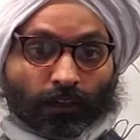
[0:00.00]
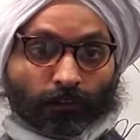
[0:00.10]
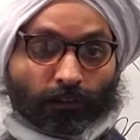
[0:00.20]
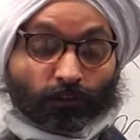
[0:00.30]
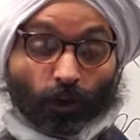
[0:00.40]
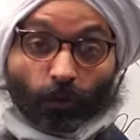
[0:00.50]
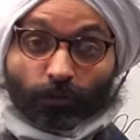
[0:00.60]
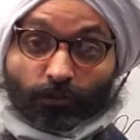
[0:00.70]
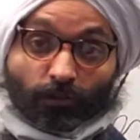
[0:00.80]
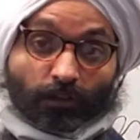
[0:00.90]
It's
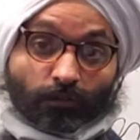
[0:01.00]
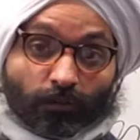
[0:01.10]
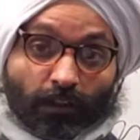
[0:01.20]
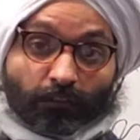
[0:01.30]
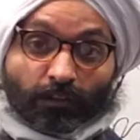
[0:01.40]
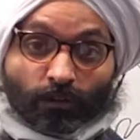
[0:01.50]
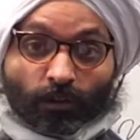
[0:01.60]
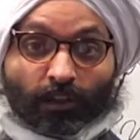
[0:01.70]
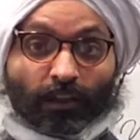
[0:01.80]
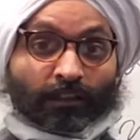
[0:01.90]
always good whenever you're
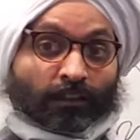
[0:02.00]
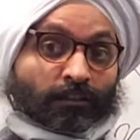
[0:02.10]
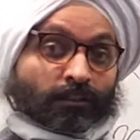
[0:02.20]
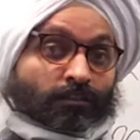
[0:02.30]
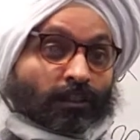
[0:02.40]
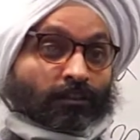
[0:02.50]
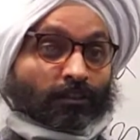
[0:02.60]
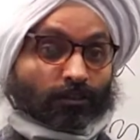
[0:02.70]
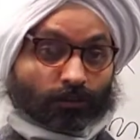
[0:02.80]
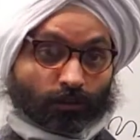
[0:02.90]
looking at hidden
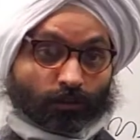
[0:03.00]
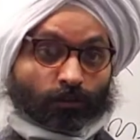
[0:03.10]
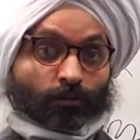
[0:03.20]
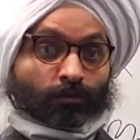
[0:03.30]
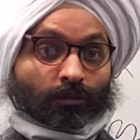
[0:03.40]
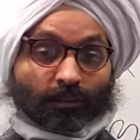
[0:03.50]
agendas to do,